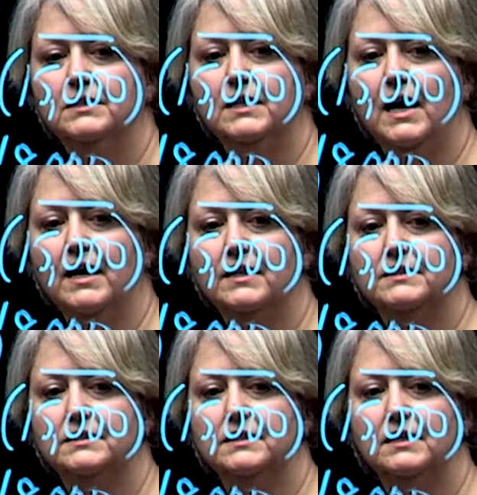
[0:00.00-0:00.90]

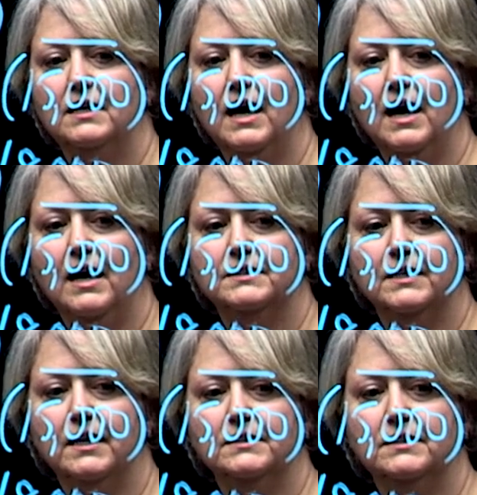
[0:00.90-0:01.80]
tax
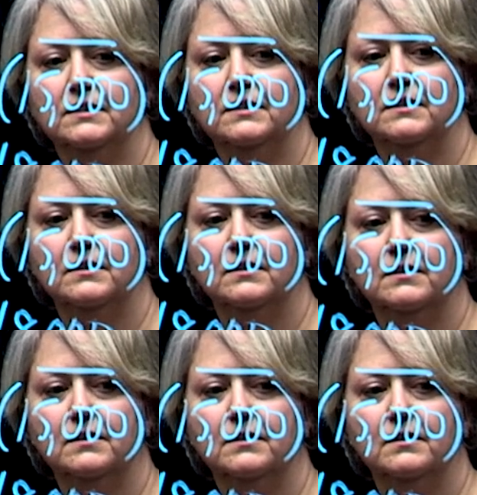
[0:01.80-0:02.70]
asset
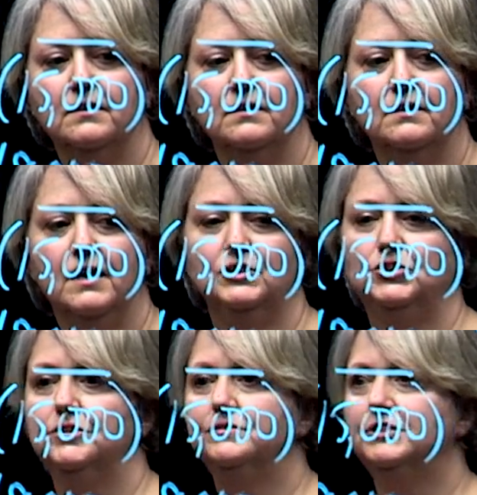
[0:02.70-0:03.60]

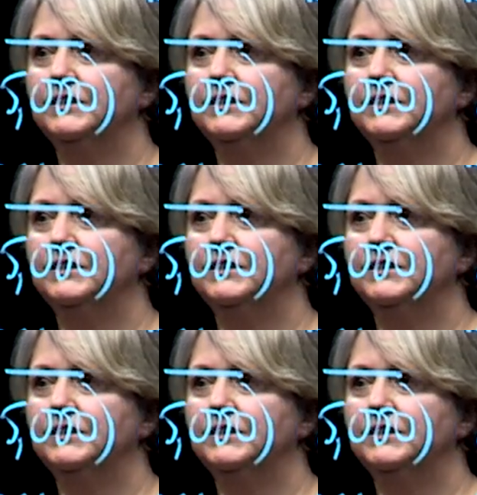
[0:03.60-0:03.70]
last year of